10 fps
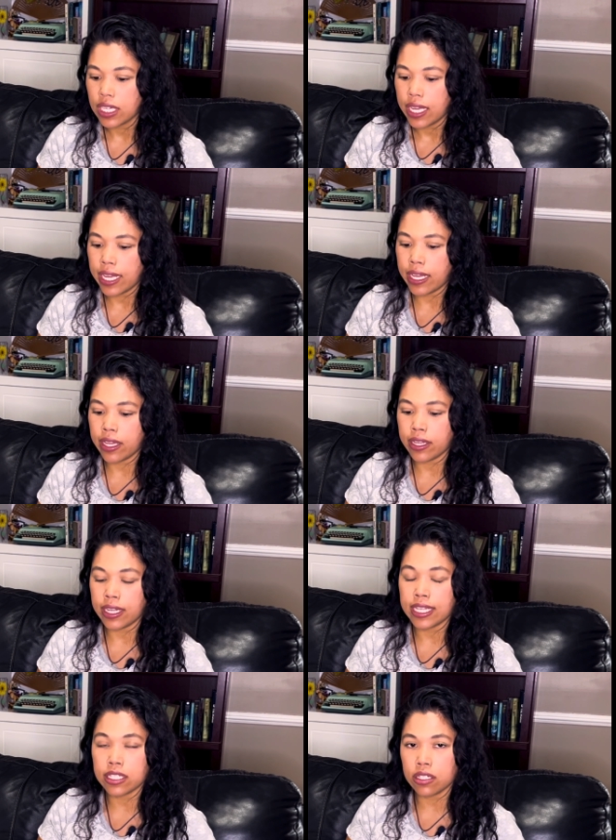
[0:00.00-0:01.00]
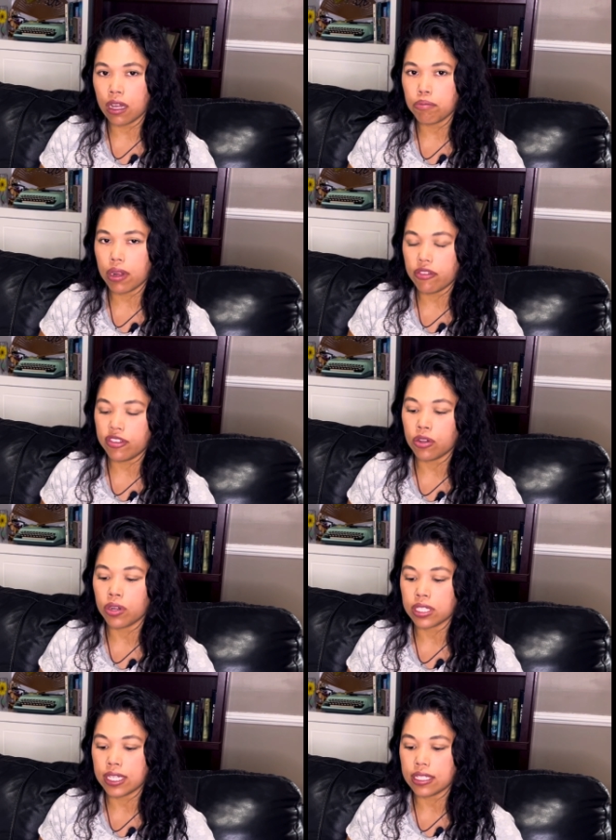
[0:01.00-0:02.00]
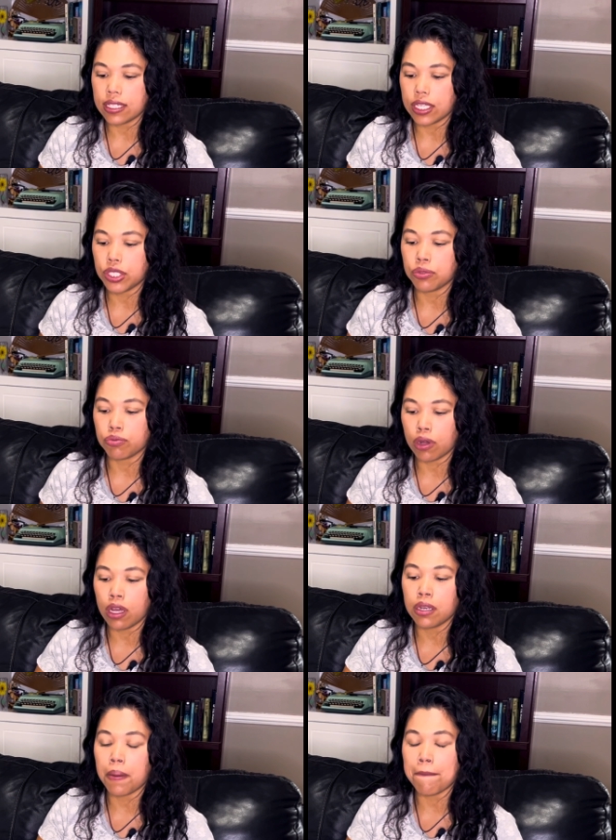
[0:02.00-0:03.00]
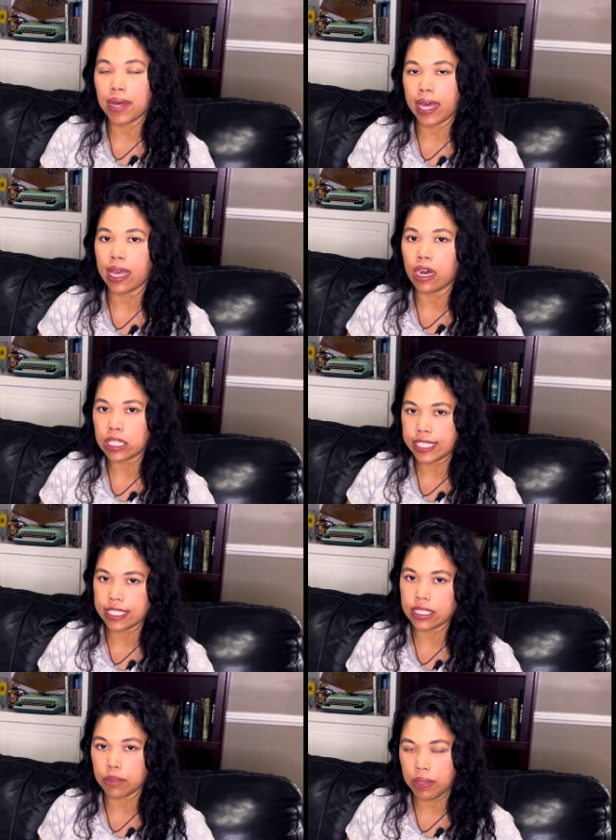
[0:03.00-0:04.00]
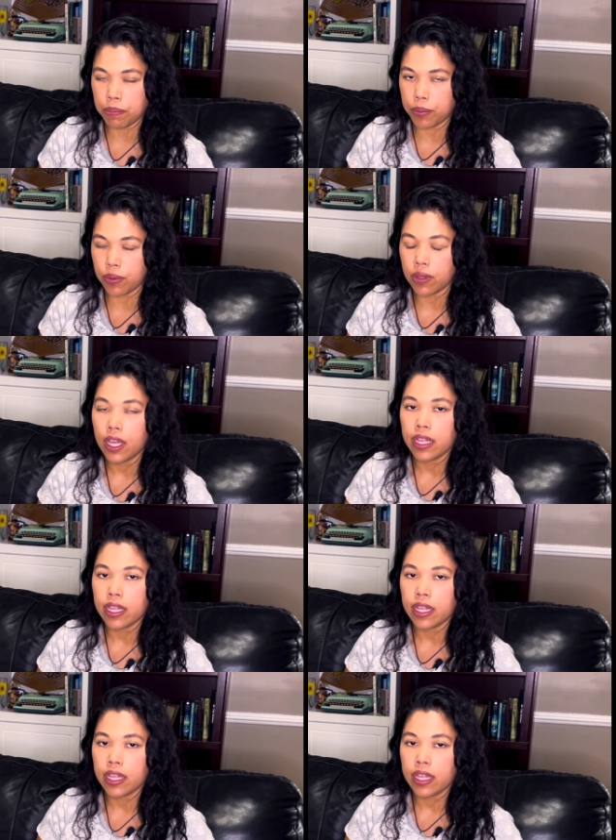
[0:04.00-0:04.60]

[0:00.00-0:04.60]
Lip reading: And it's a nonprofit organization run by autistic people